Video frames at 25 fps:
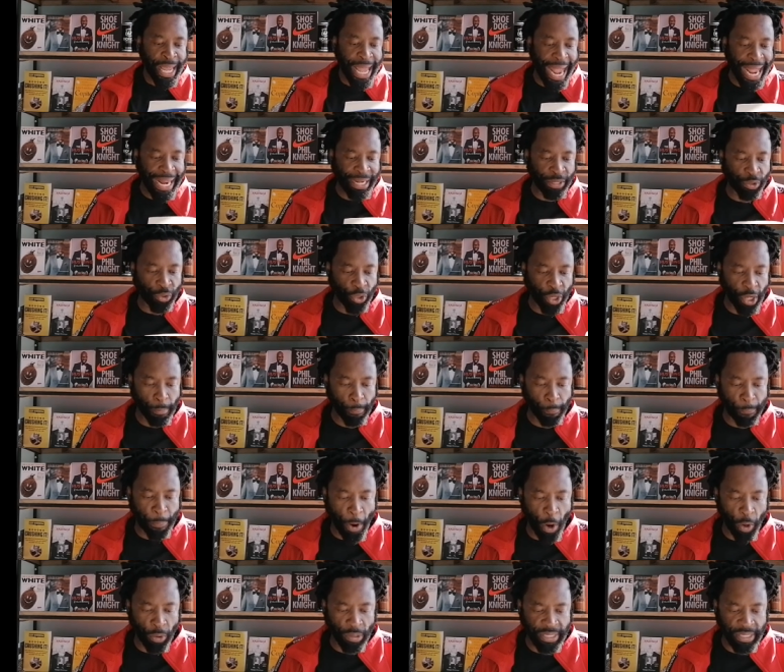and to
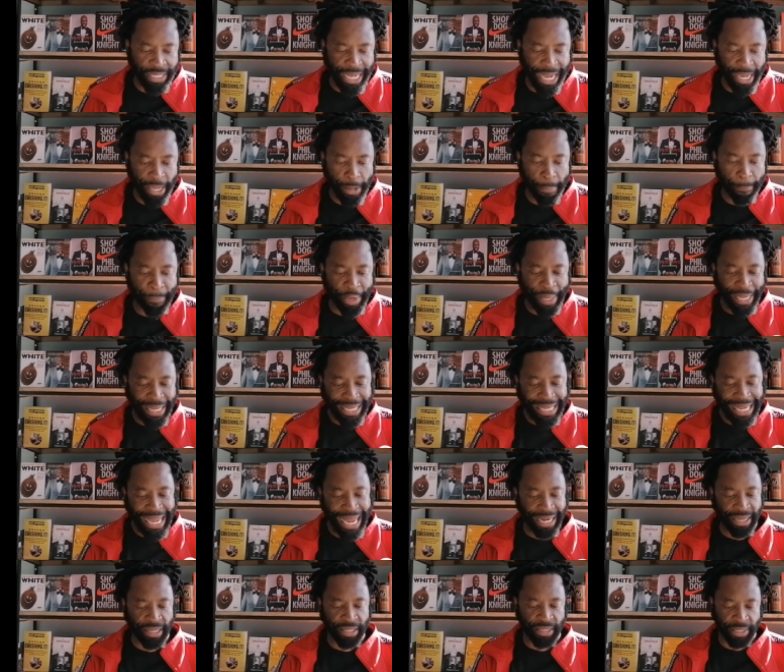impose their
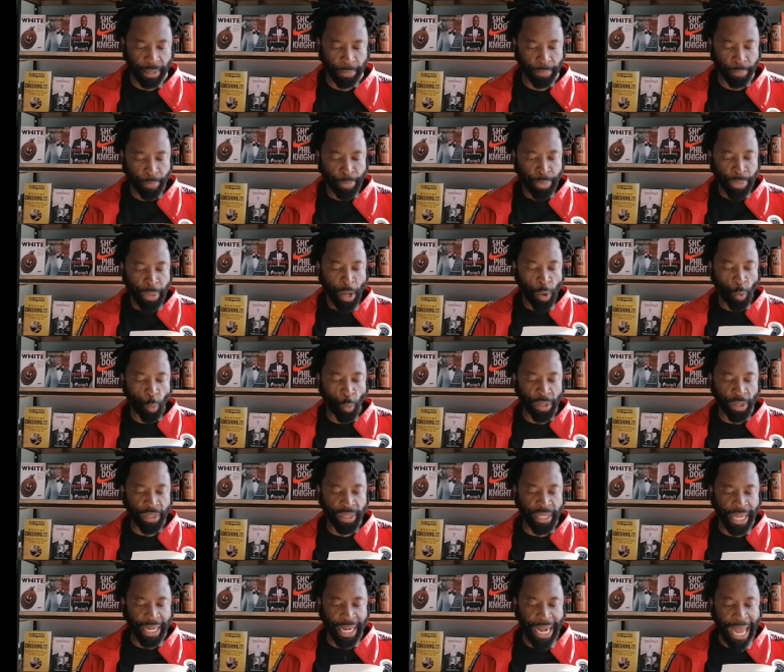imperialism
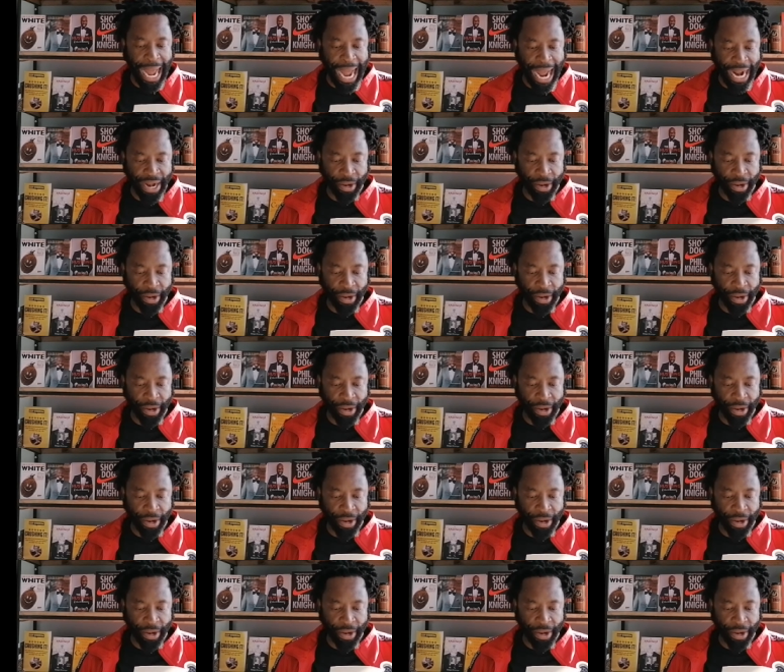with an